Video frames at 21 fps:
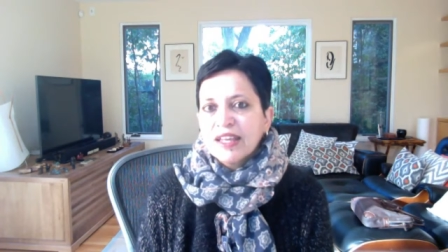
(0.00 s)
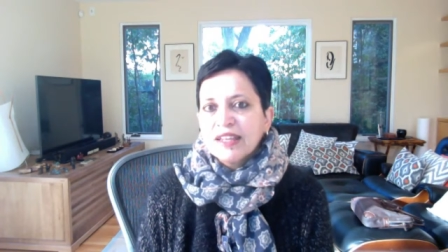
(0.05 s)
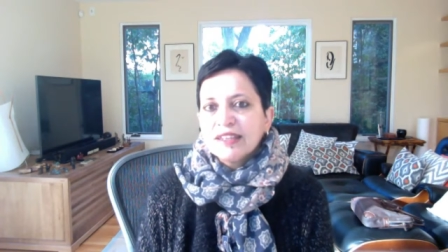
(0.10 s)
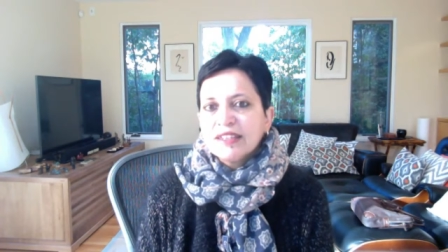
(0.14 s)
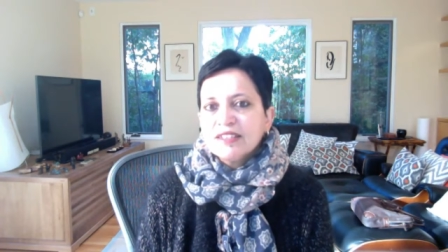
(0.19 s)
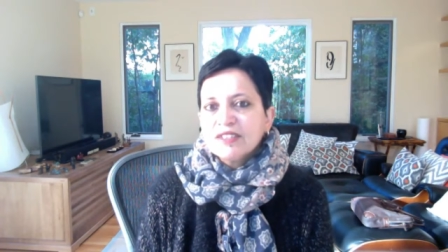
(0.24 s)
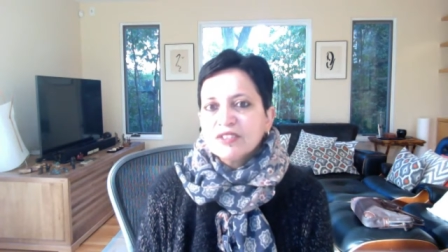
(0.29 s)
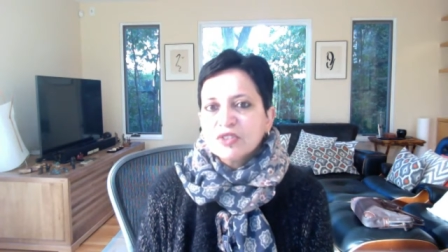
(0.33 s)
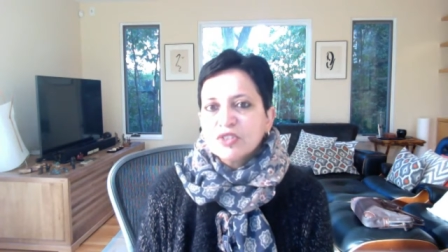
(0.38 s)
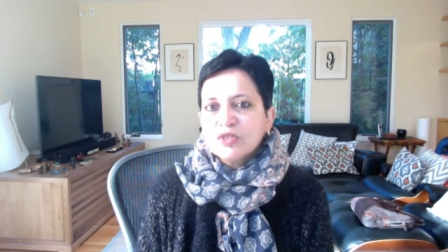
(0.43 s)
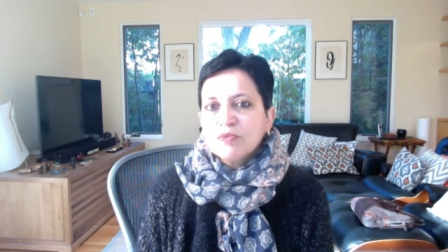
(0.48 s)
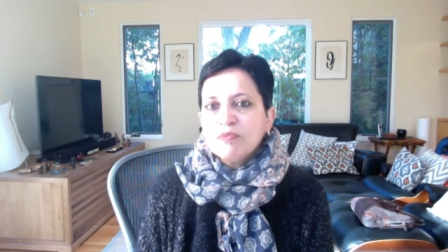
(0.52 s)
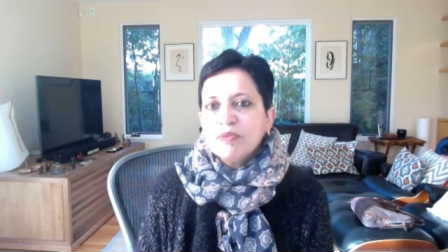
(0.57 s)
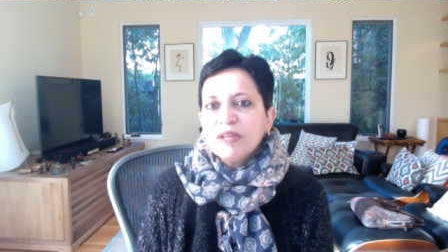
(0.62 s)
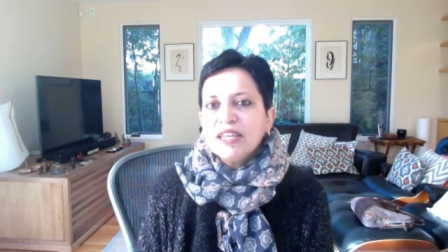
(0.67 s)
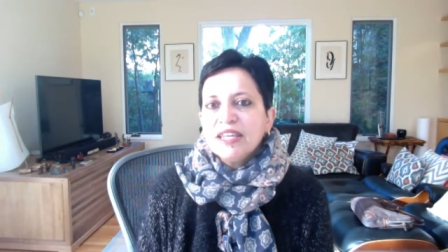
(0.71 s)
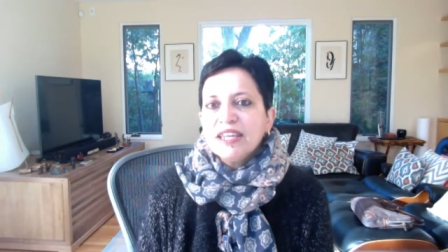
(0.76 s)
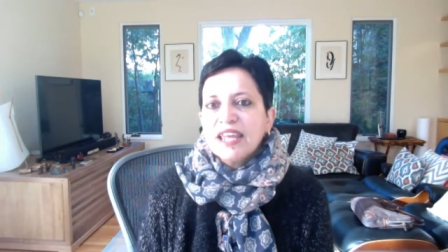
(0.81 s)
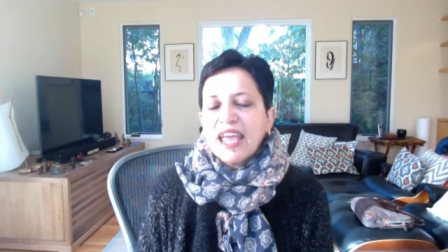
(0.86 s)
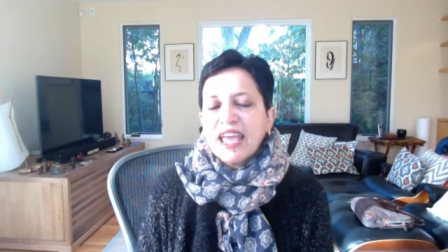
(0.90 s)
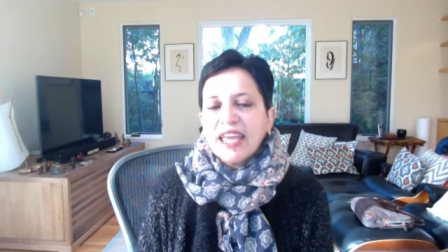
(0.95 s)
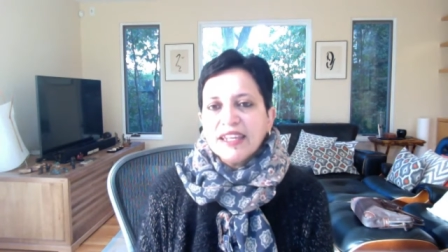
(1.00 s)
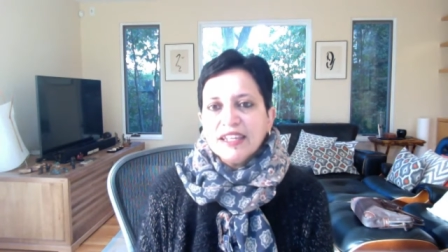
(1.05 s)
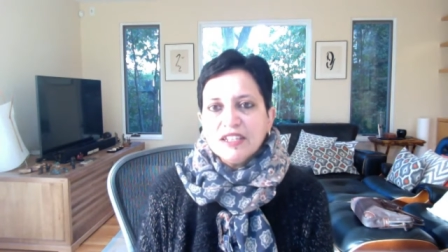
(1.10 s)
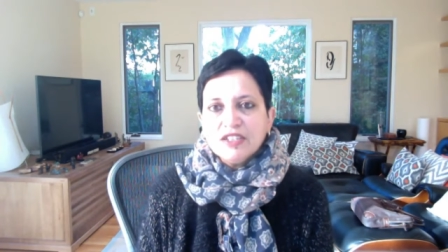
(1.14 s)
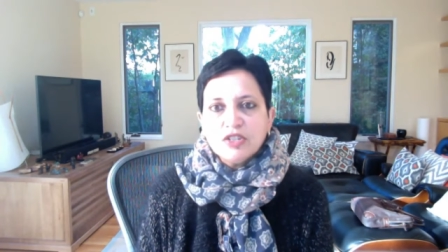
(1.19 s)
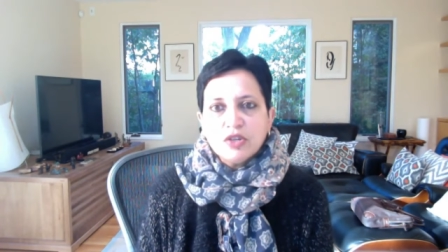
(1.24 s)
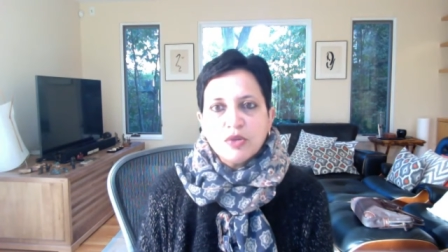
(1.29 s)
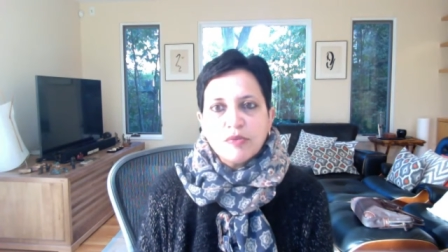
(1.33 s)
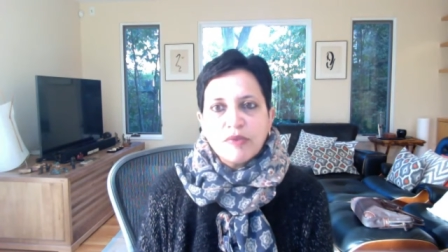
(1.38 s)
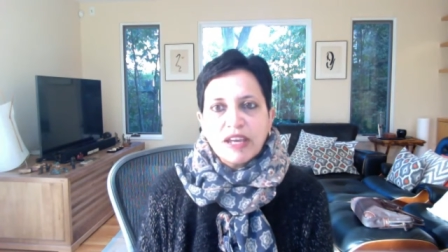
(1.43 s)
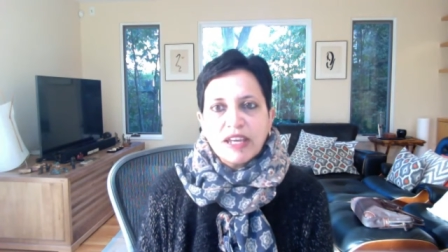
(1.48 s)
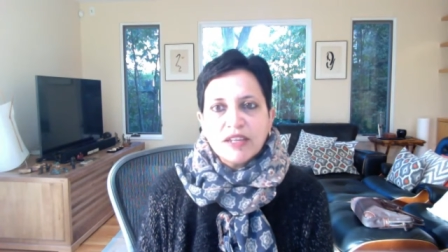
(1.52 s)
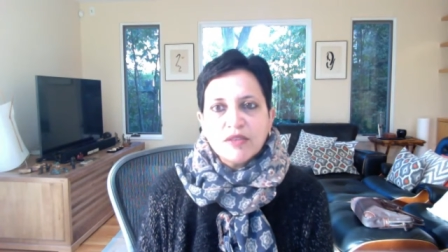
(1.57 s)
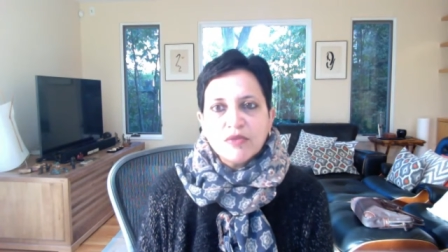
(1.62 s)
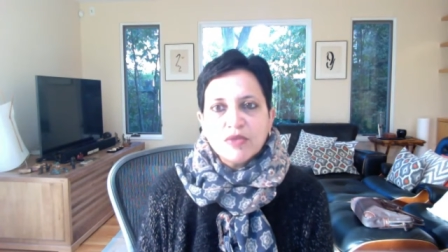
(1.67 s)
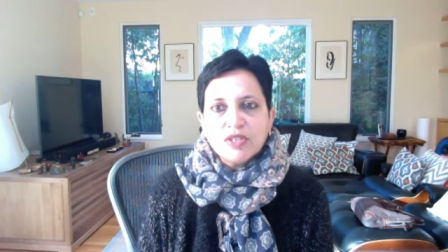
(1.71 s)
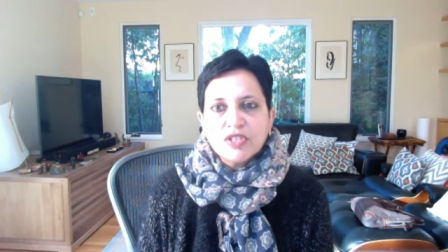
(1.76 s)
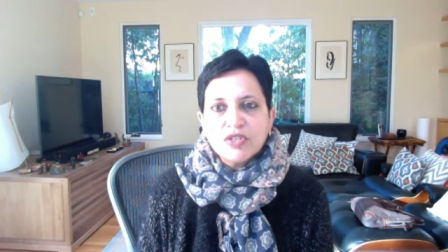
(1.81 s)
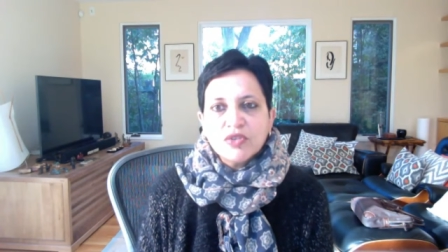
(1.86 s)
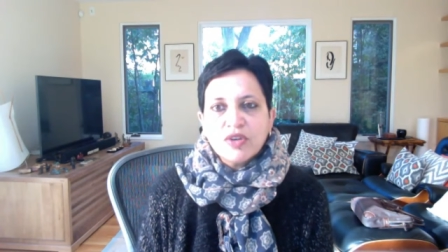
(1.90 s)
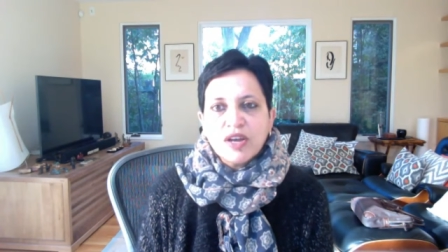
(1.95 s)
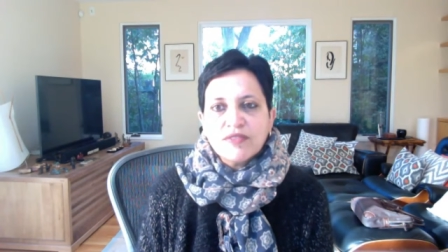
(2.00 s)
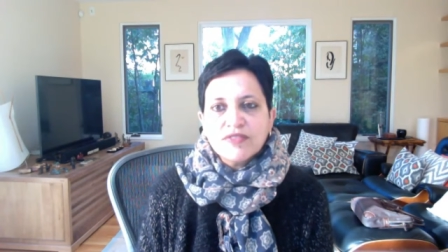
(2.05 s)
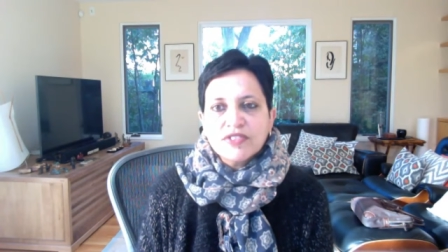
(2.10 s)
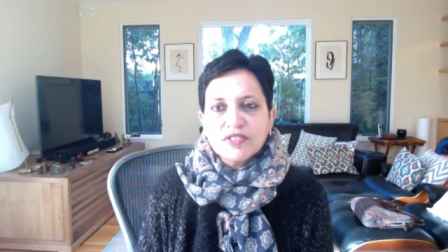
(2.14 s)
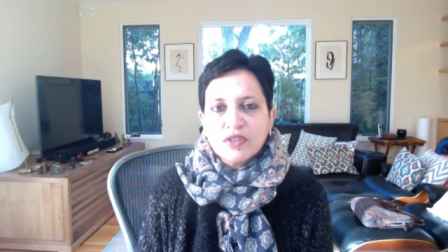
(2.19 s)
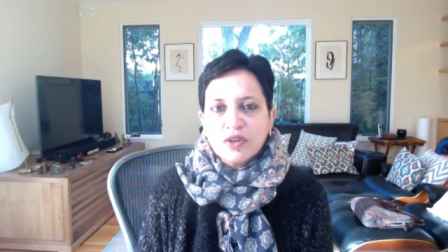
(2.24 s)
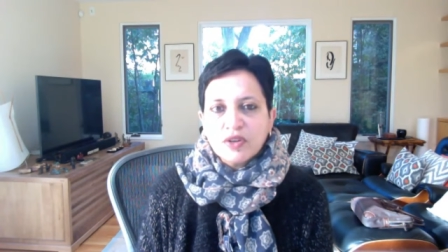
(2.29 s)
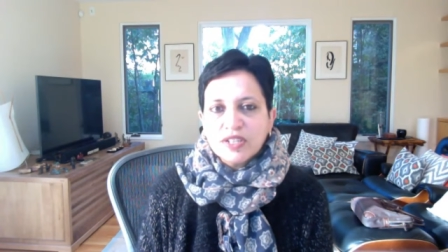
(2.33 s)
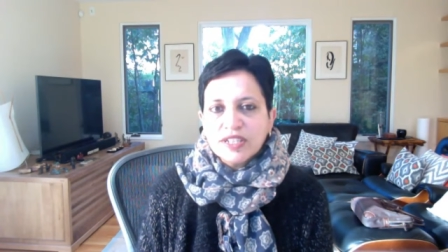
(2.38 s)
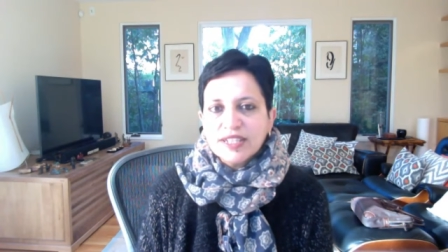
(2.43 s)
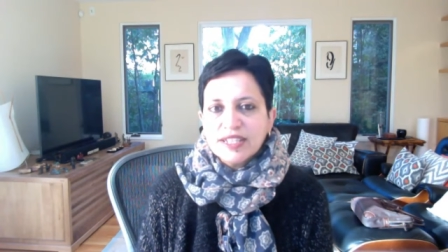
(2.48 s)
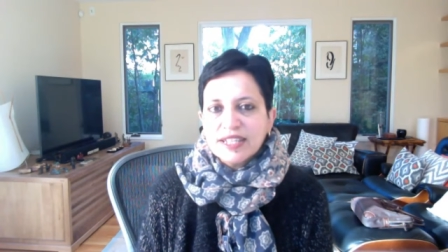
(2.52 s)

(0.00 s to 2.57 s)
This could be in any domain which you have solid